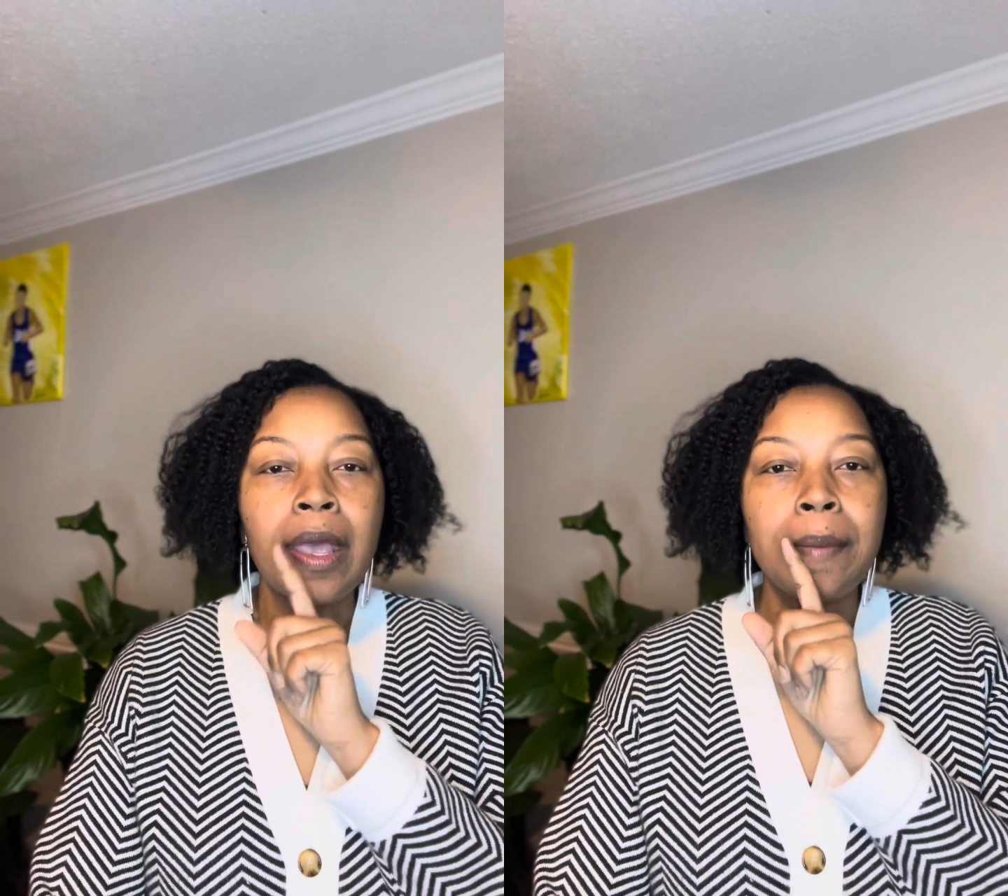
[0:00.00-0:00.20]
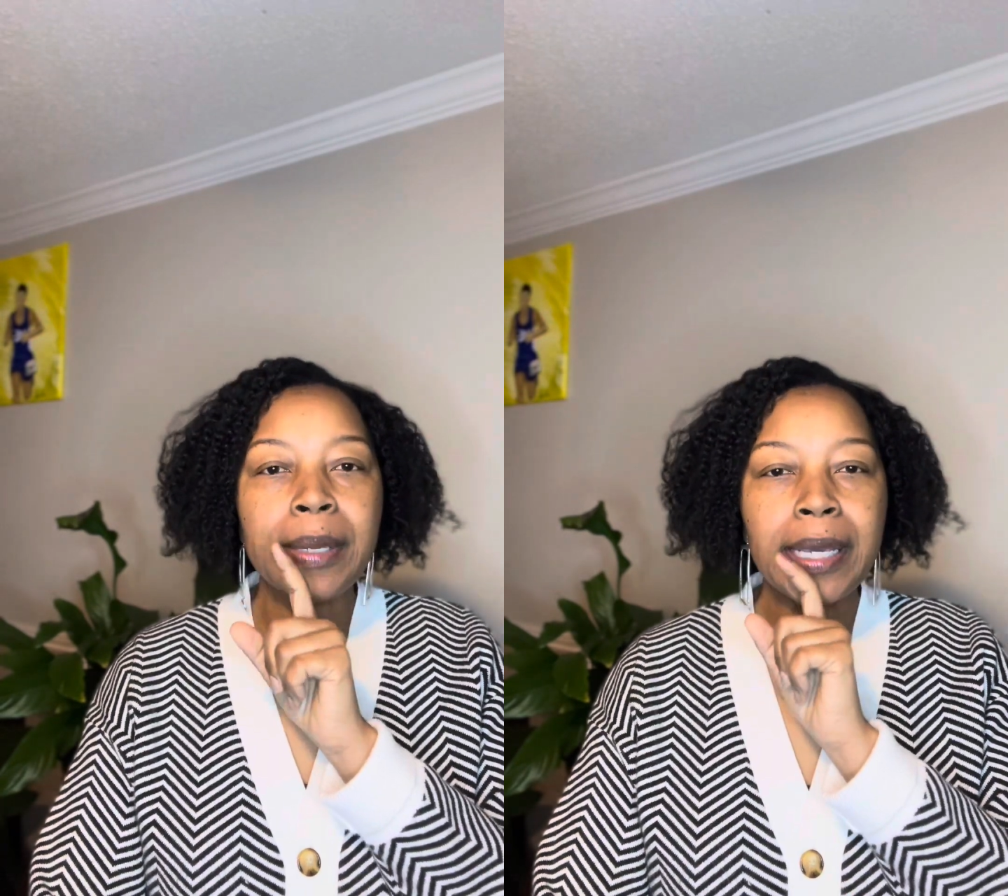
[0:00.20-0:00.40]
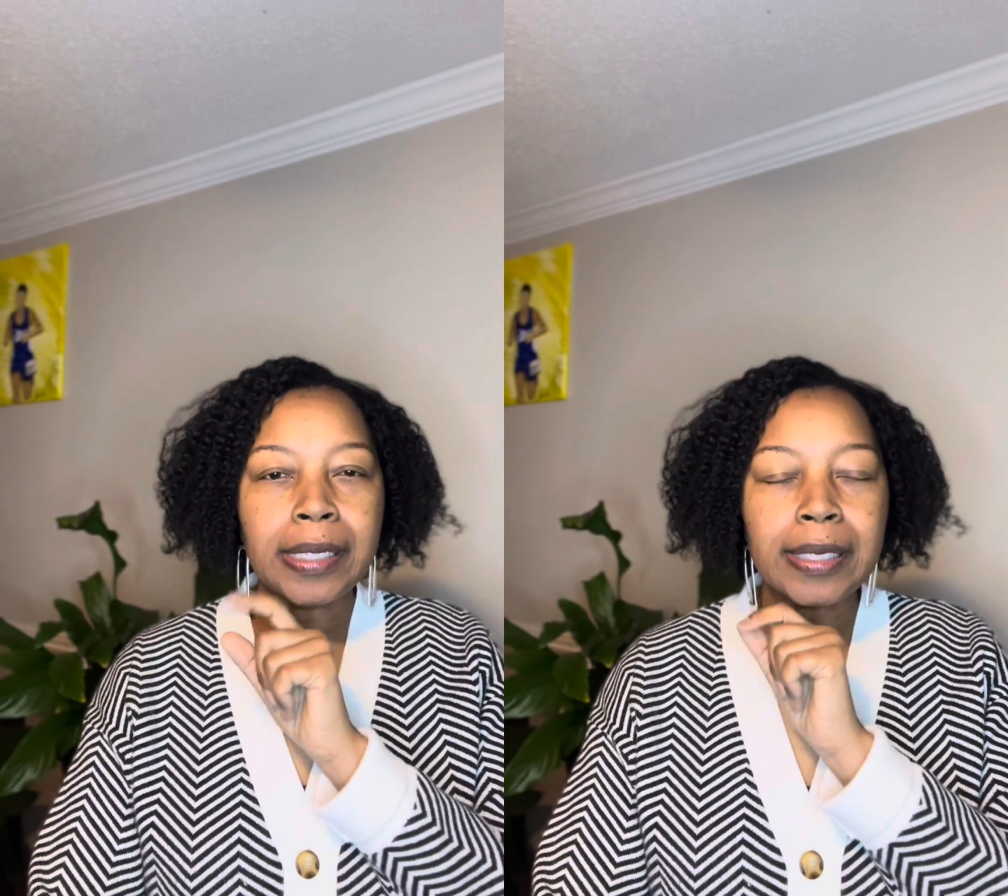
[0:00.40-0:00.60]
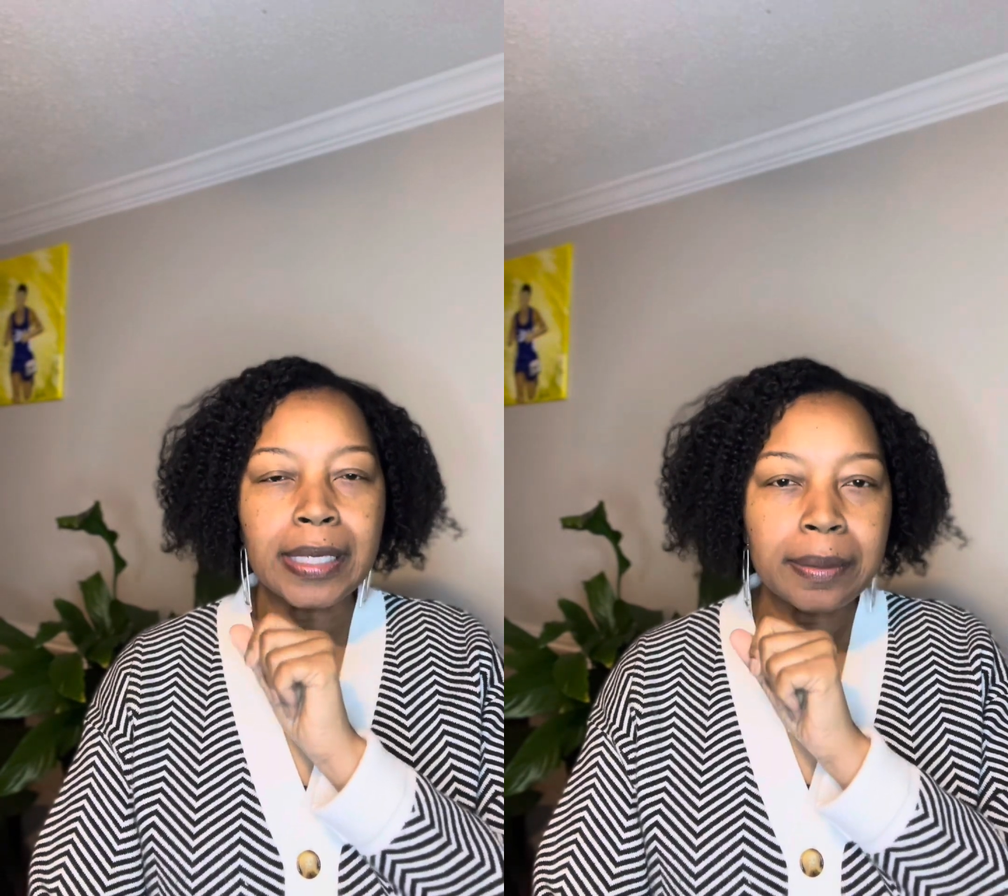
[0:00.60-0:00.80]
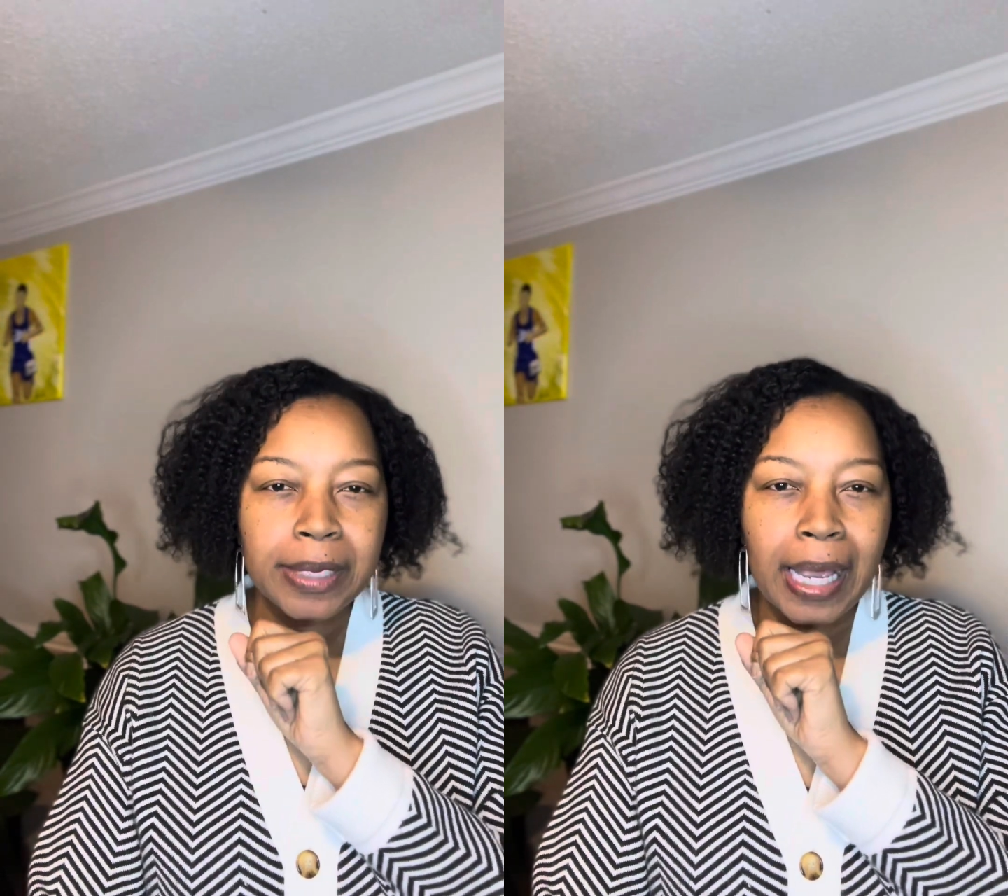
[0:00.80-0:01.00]
Because
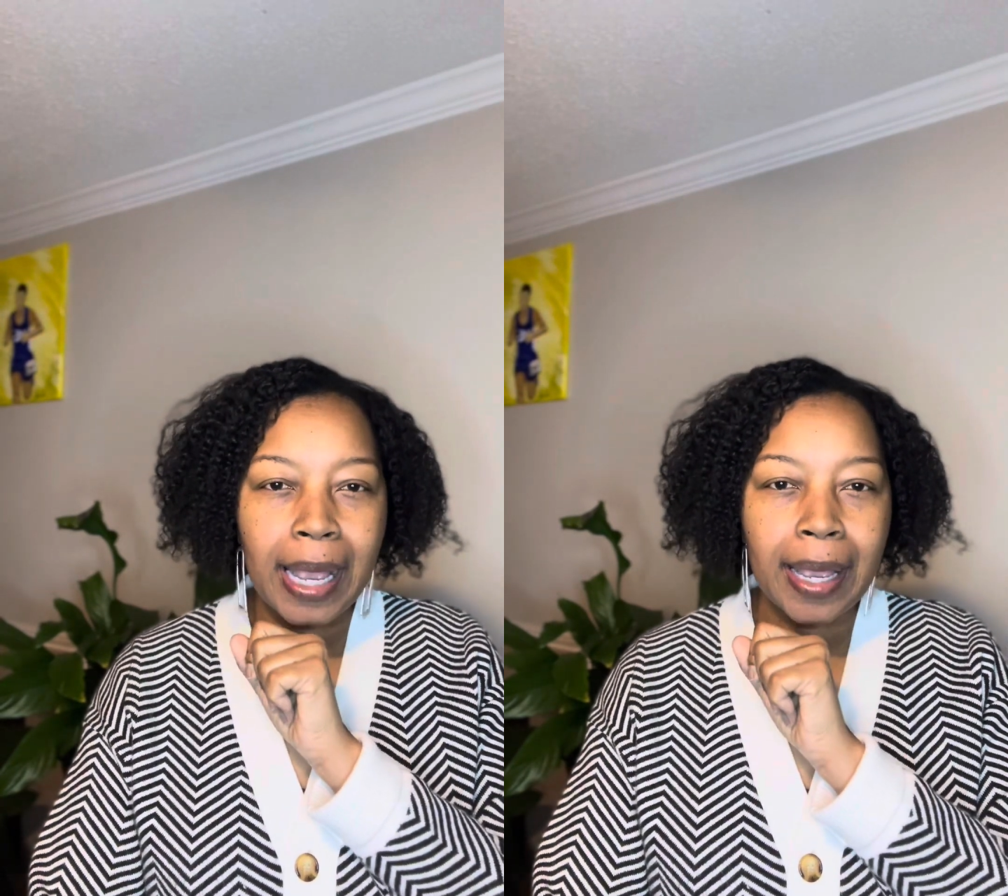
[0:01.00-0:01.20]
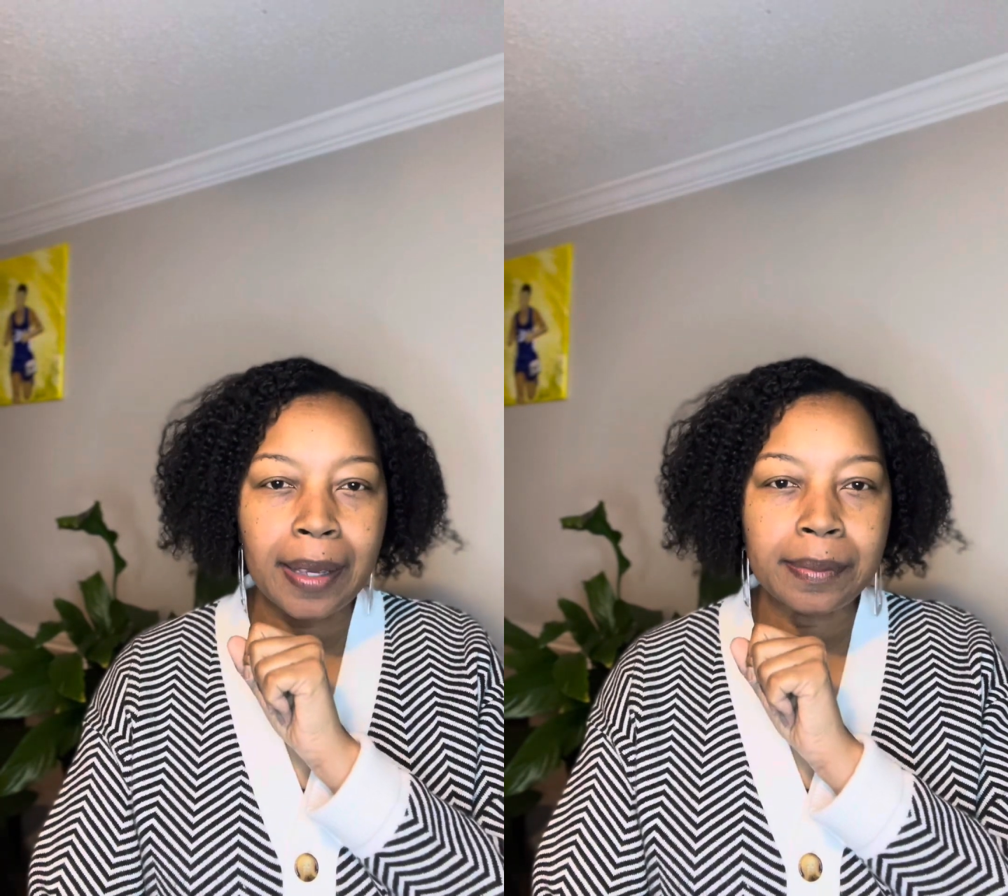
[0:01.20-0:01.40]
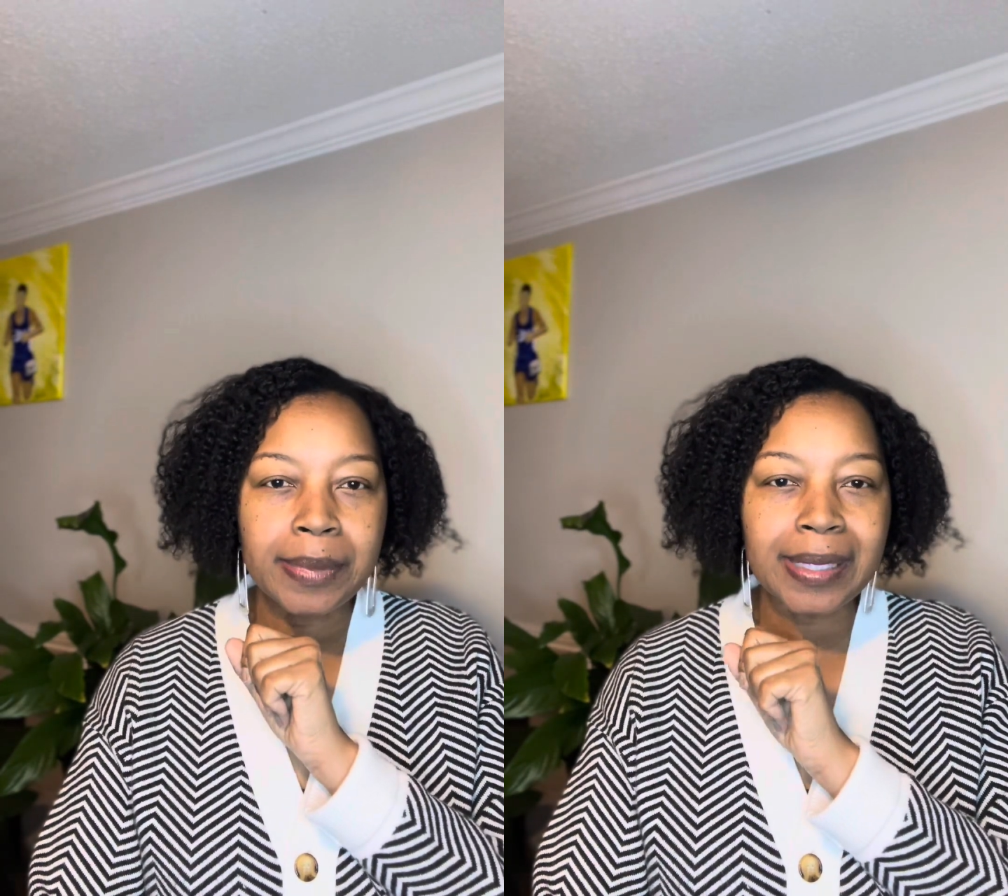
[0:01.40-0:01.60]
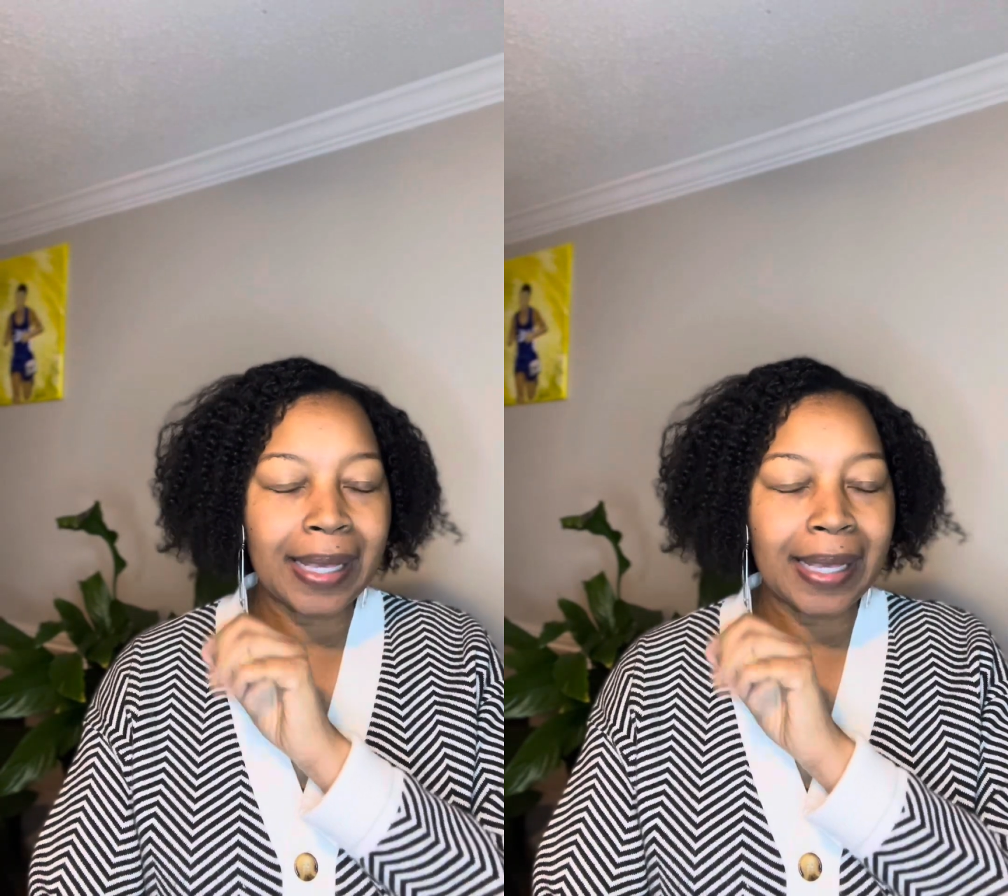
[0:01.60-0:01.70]
sometimes,